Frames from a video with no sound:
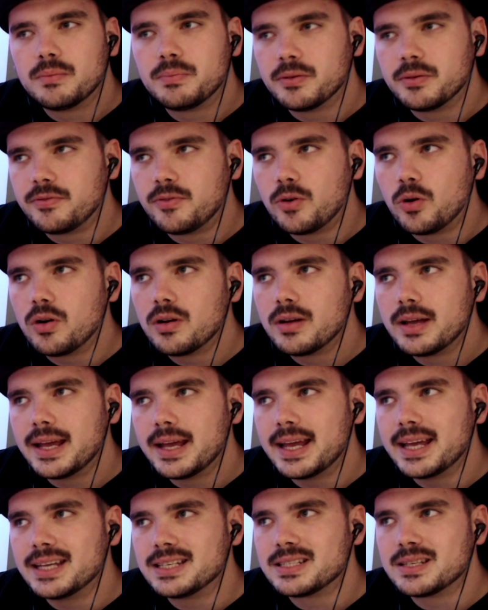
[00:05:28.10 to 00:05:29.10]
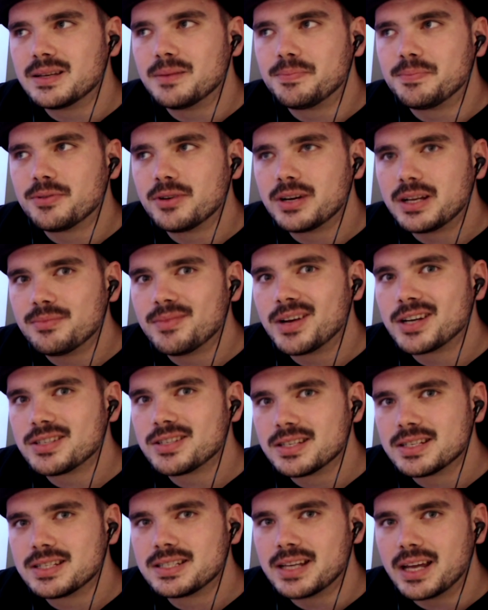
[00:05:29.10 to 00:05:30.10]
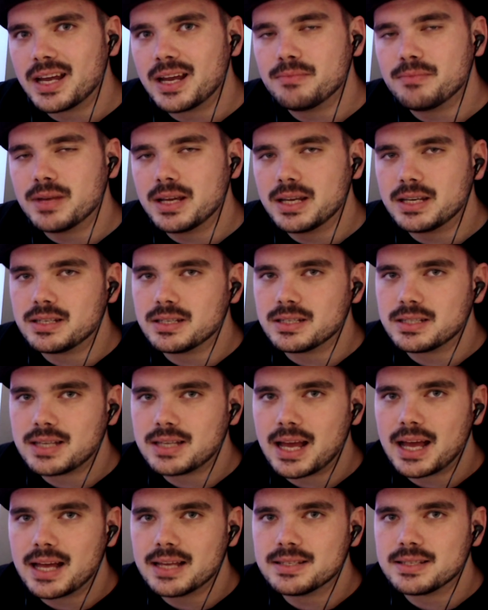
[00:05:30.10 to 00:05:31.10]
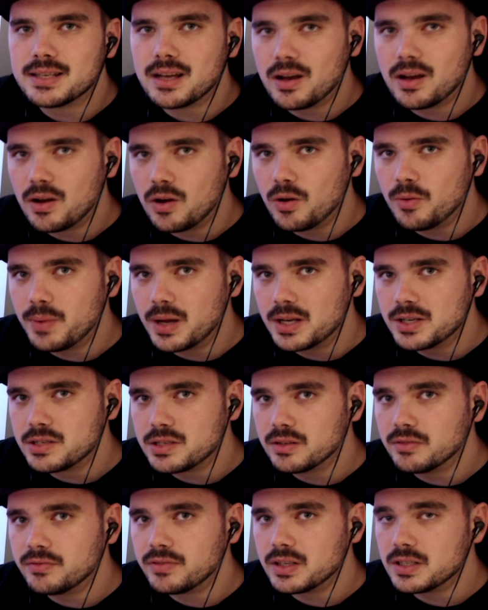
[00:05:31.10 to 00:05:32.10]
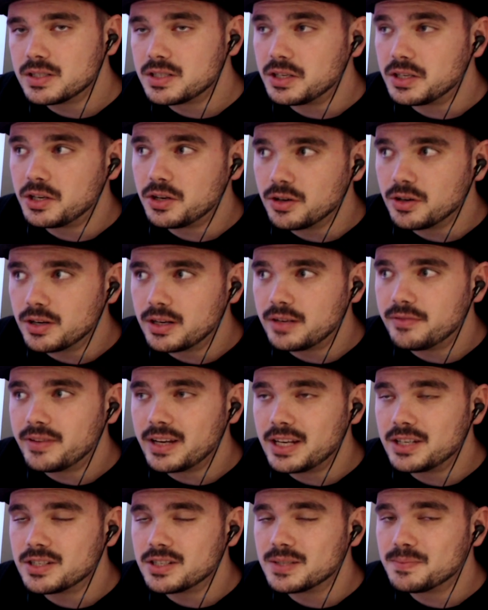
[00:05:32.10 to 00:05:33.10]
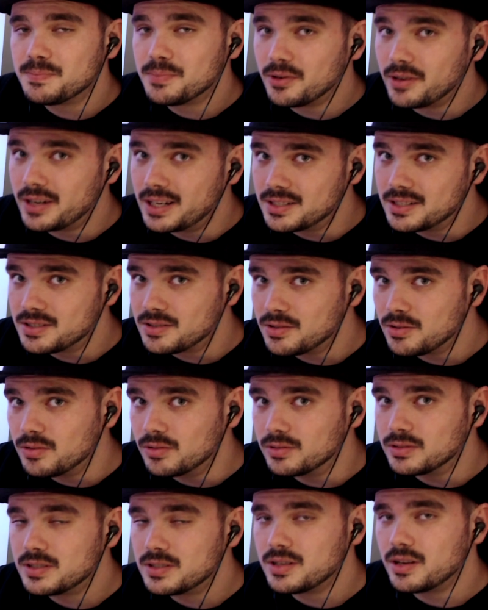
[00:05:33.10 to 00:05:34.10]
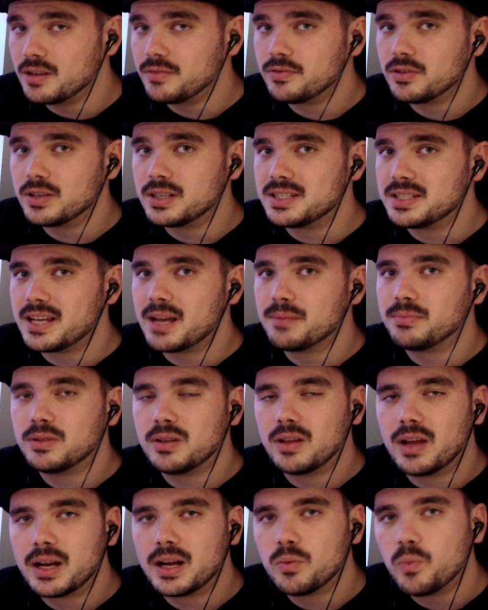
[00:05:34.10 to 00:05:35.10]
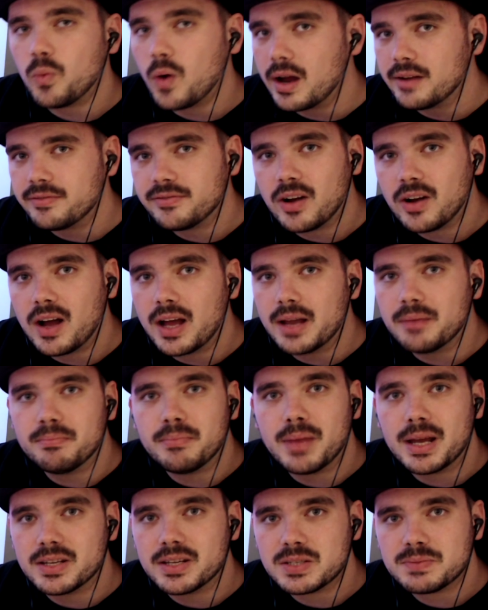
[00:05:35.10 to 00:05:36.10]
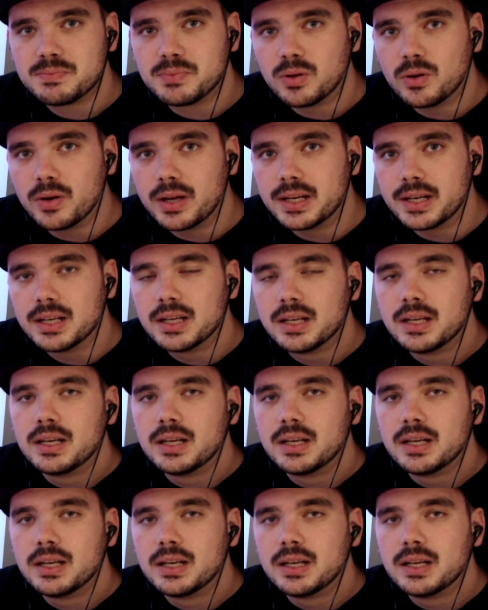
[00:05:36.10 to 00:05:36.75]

before, it's pretty much the same, it just has a whole bunch of security features pre-installed. So for example, like Wi-Fi, Metasploit,